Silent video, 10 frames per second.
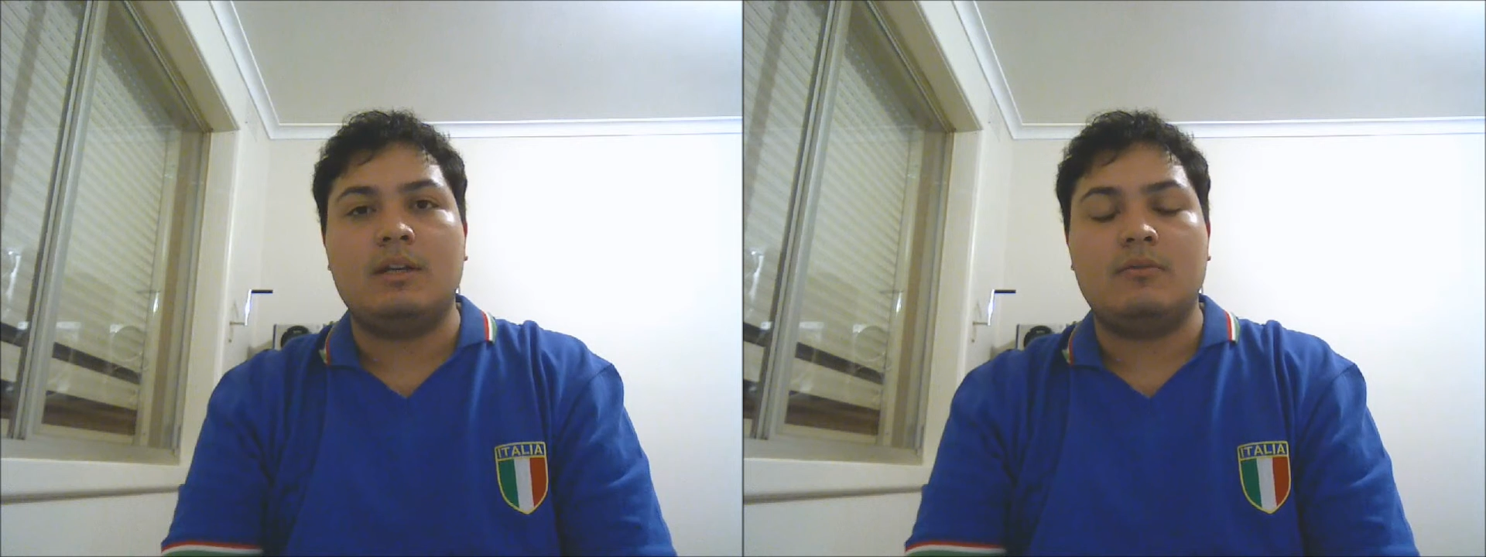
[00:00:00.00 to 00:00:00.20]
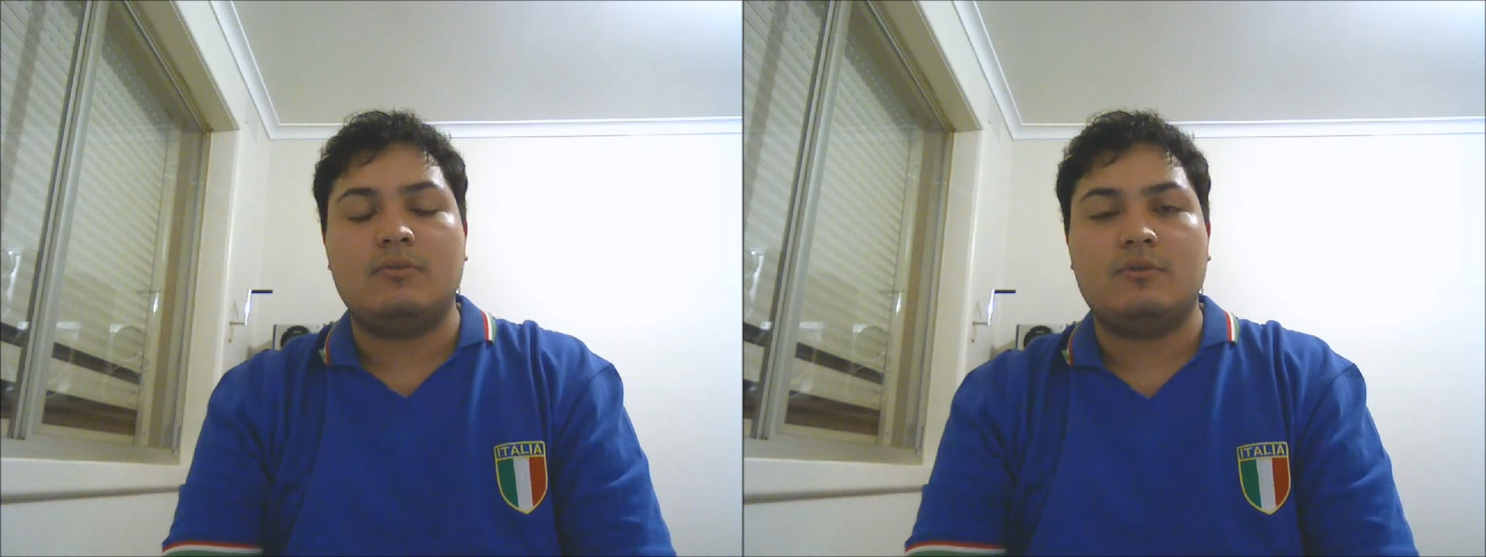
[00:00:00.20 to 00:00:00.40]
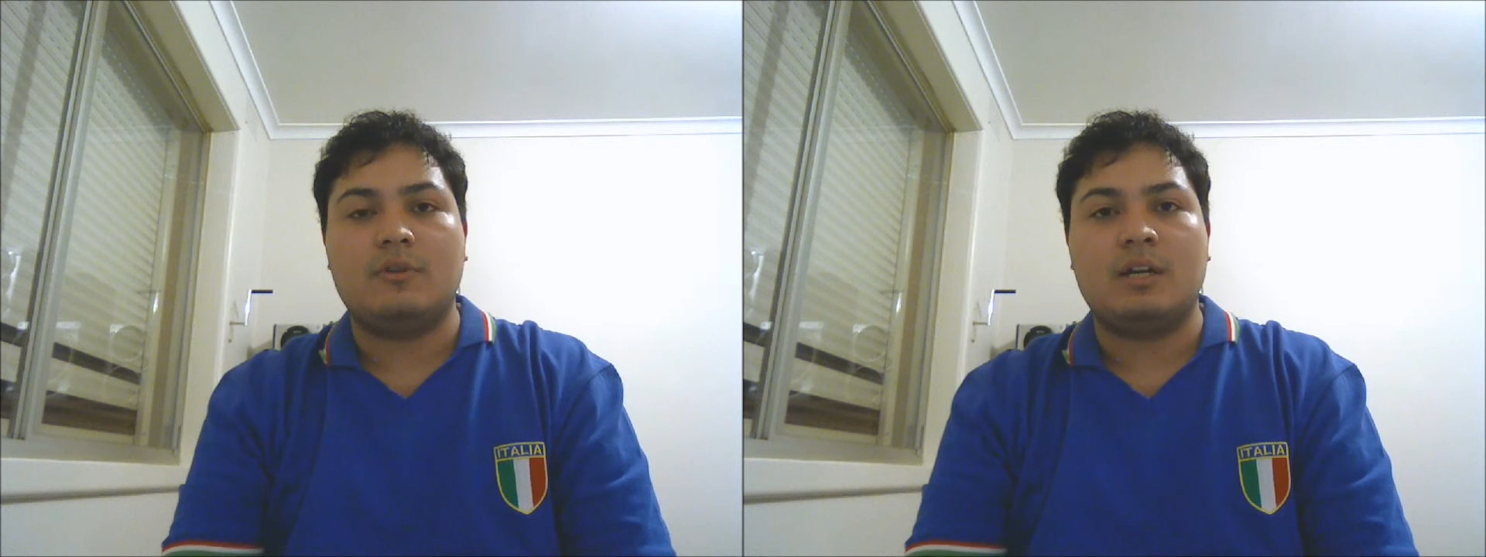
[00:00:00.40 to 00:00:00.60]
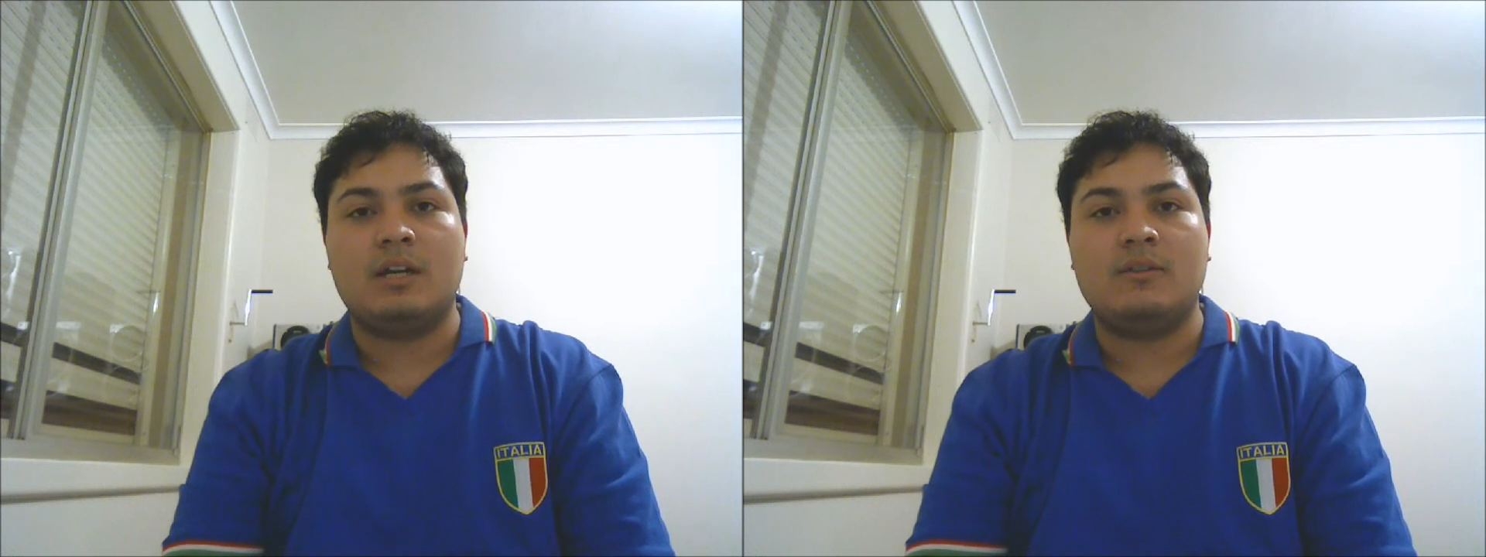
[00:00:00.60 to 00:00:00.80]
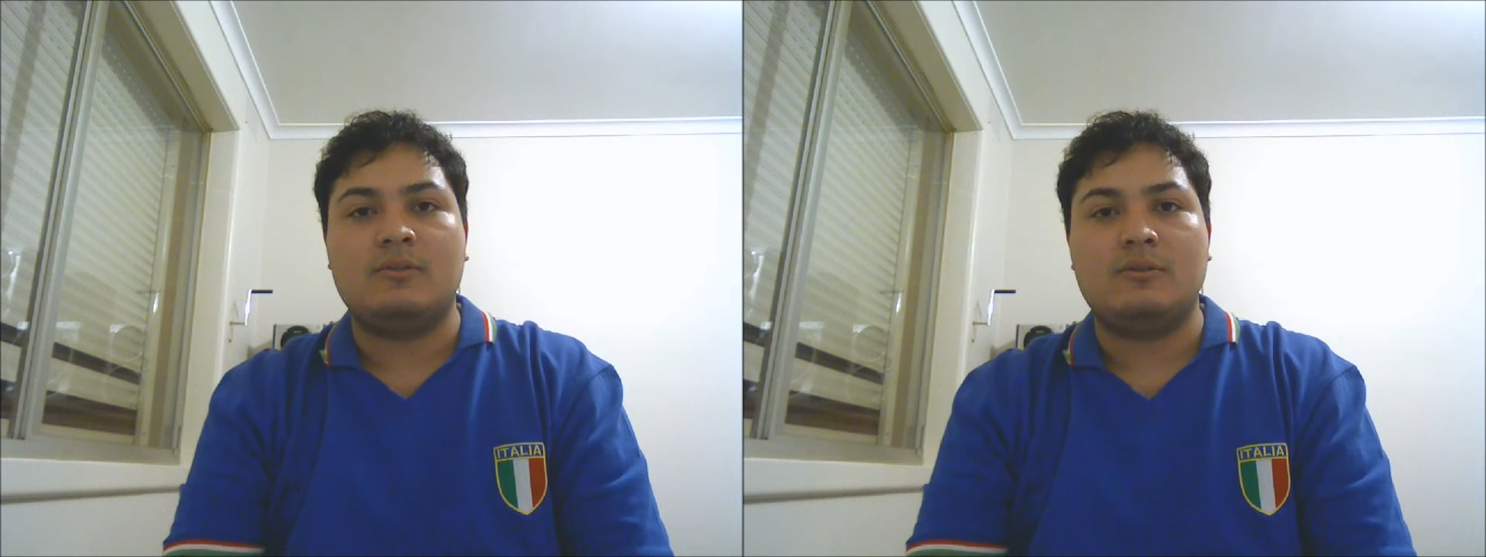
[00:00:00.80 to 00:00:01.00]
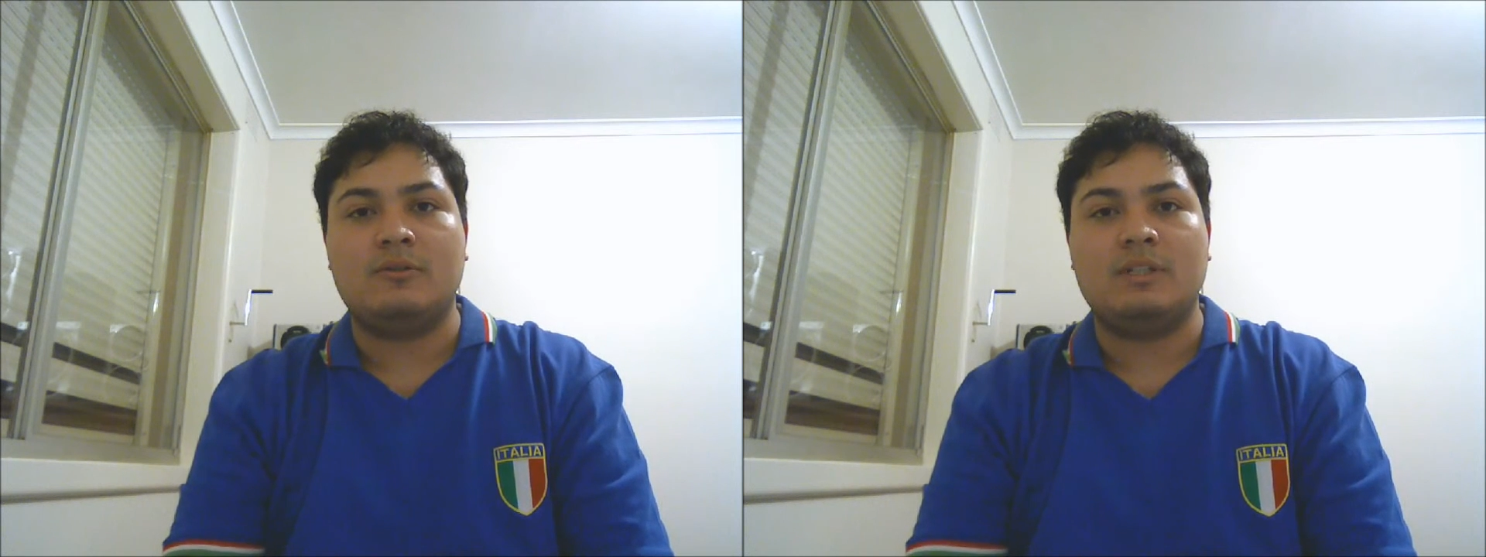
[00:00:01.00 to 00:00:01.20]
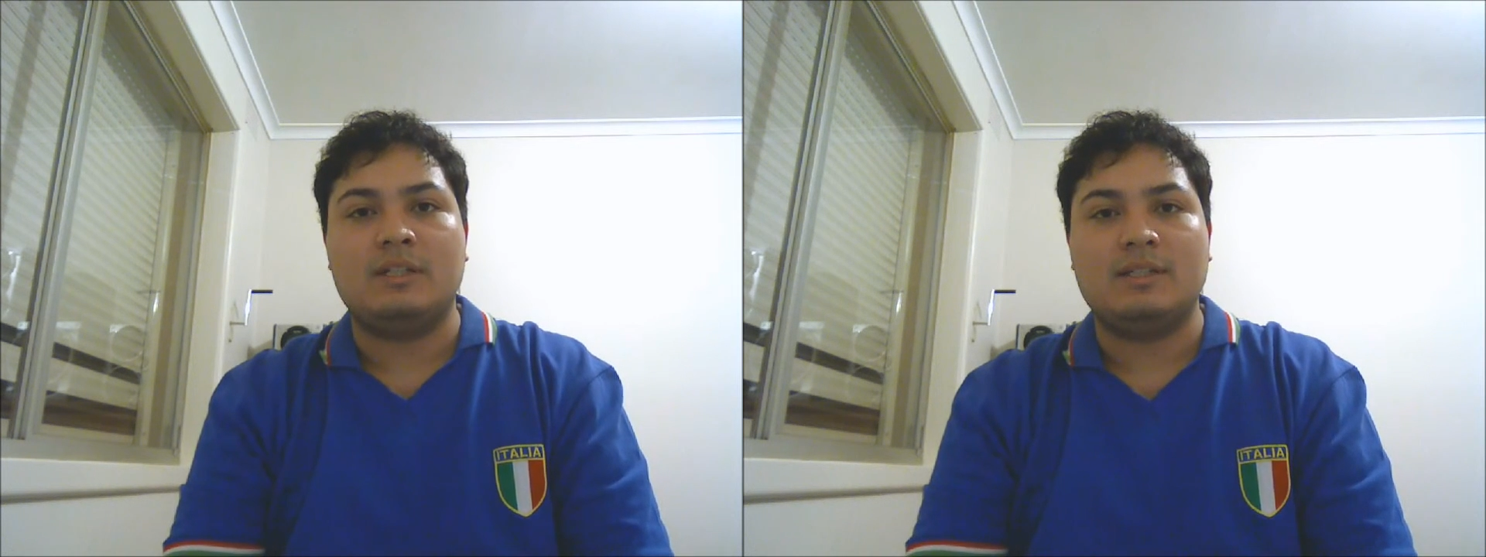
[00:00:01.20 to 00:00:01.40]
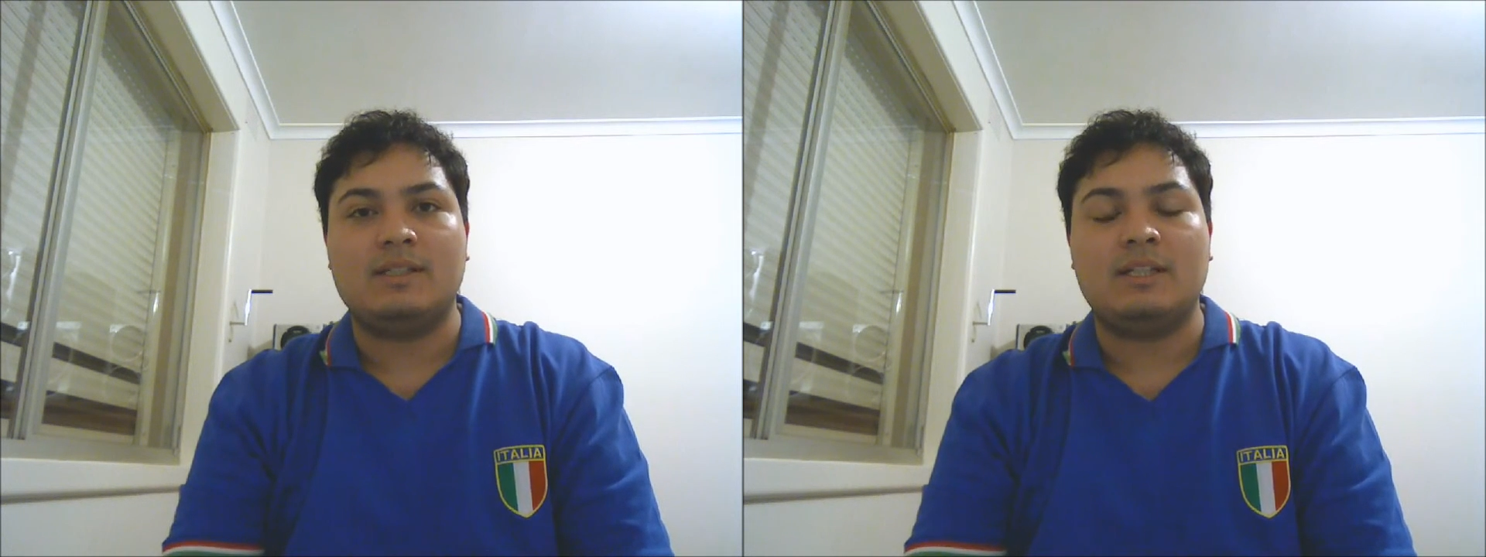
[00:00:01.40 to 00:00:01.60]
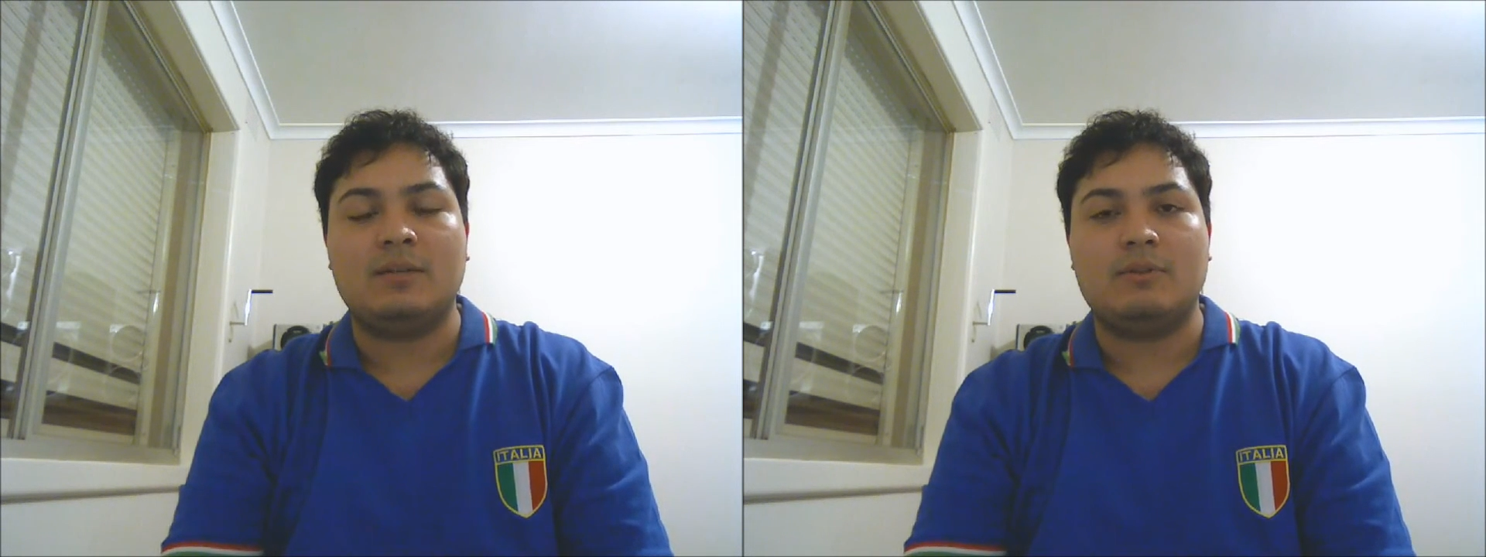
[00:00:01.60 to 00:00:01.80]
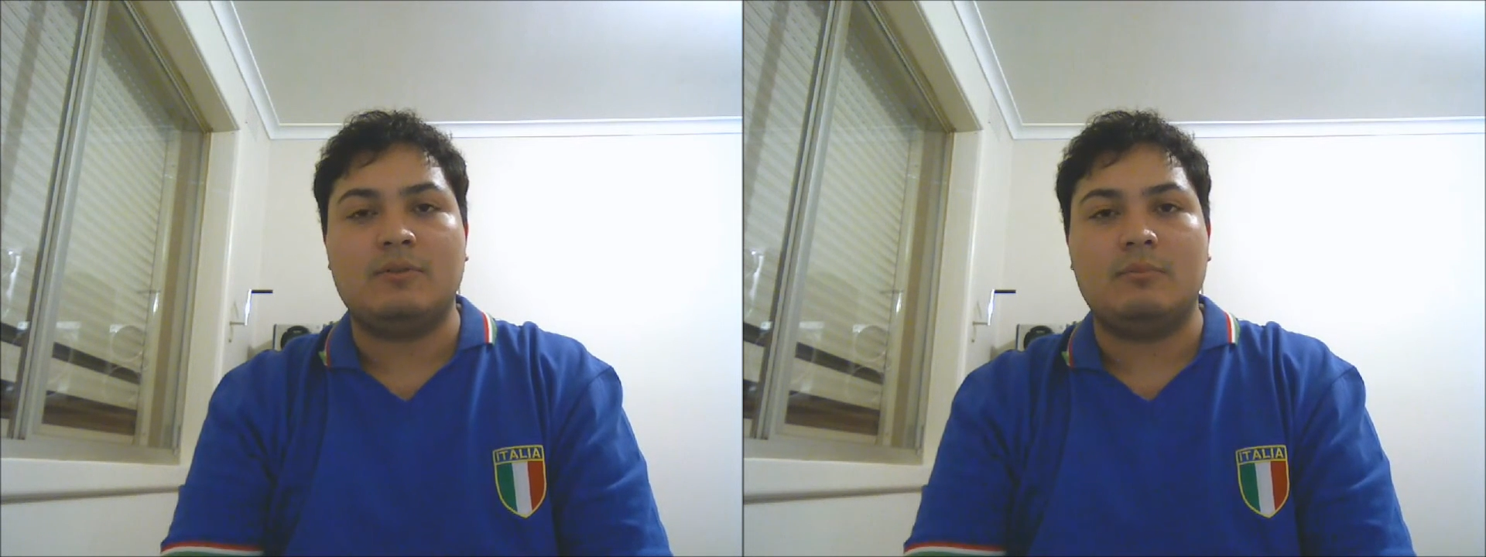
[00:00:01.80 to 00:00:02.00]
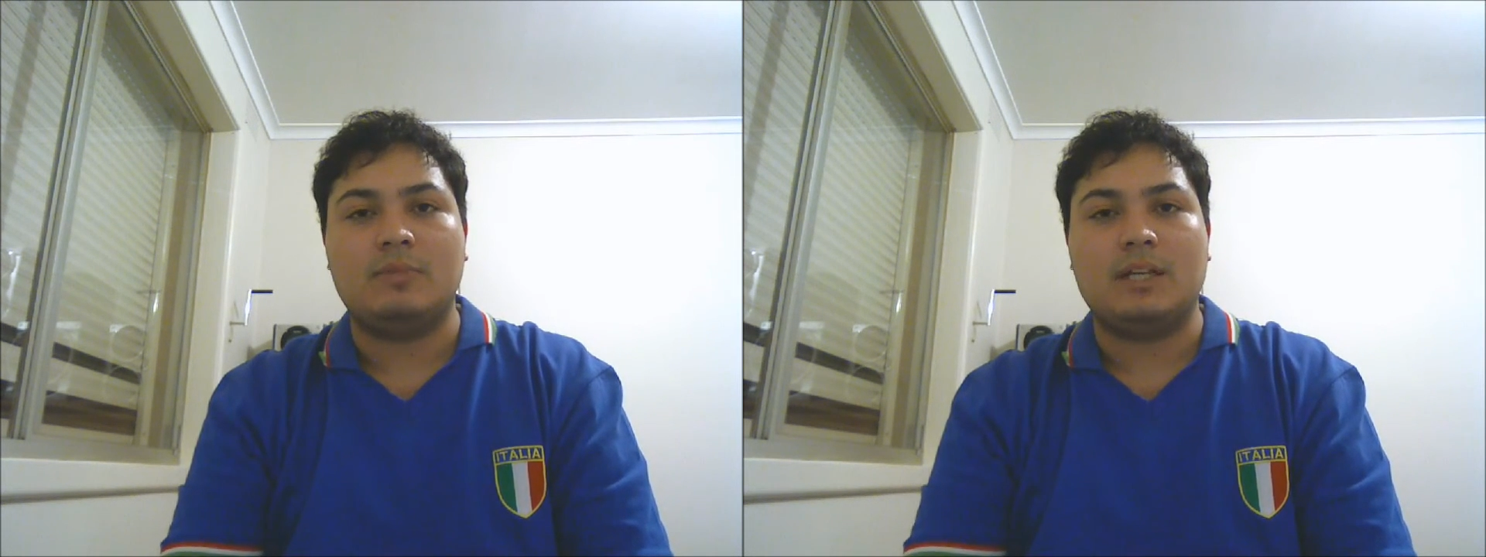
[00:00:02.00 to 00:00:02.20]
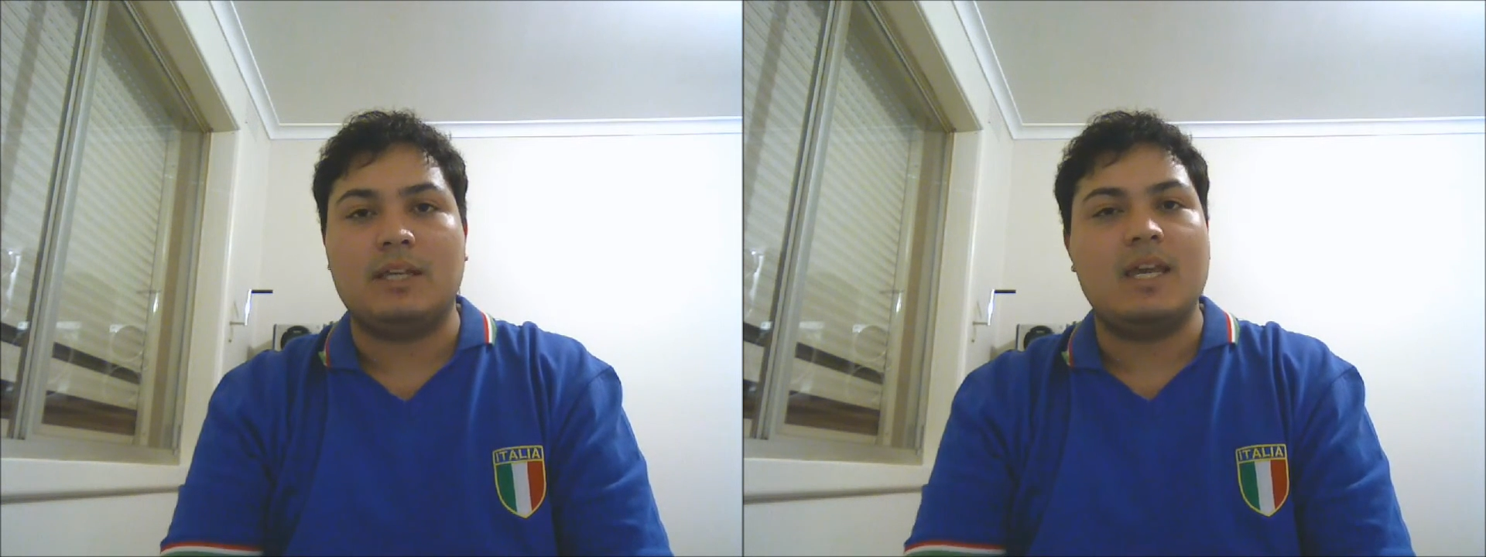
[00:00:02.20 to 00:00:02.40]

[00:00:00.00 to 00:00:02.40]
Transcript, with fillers: striker Antonio Di Natale was not playing.